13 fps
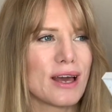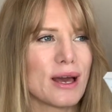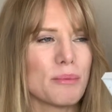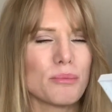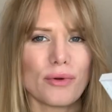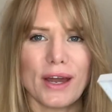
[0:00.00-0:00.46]

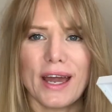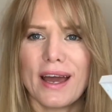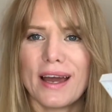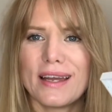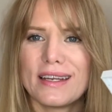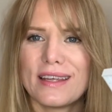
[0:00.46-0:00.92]

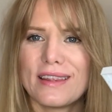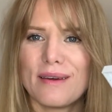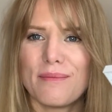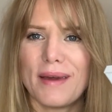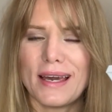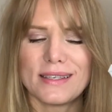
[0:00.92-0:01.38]
brand
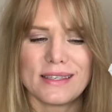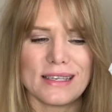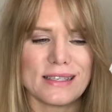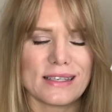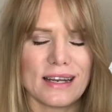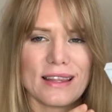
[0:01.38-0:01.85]
that makes
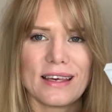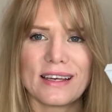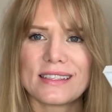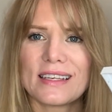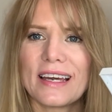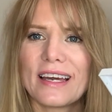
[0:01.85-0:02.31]
these that I think
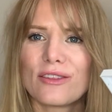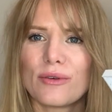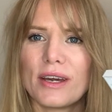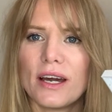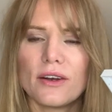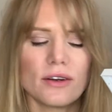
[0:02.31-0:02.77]
is like
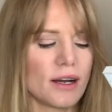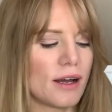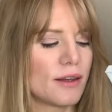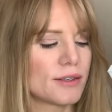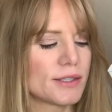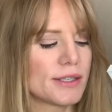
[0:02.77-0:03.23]
$300.